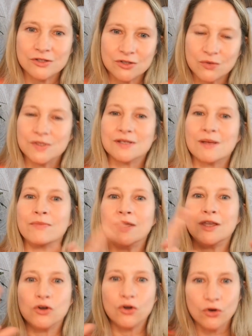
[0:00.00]
there was something
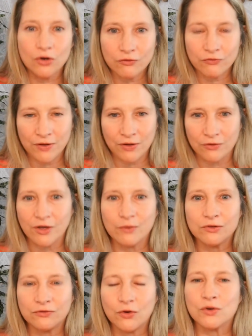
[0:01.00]
in her field that
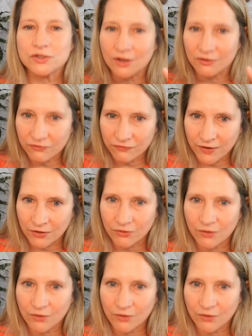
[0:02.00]
was focused on fear,